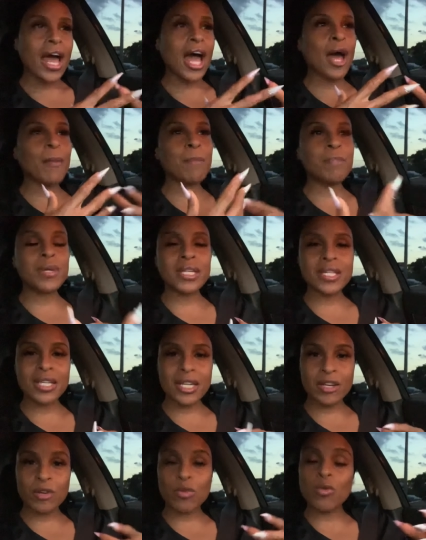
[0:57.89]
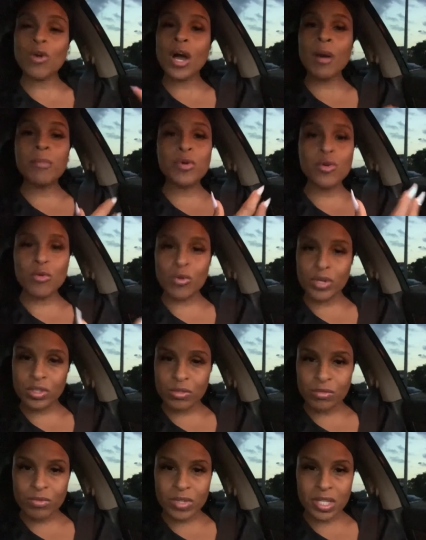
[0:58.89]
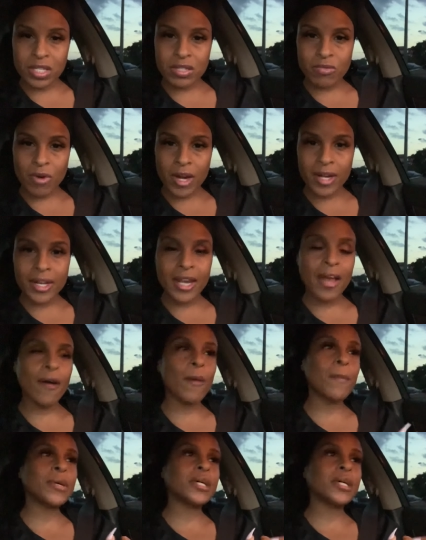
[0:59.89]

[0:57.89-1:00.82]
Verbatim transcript: i've been there or i'm going through this right now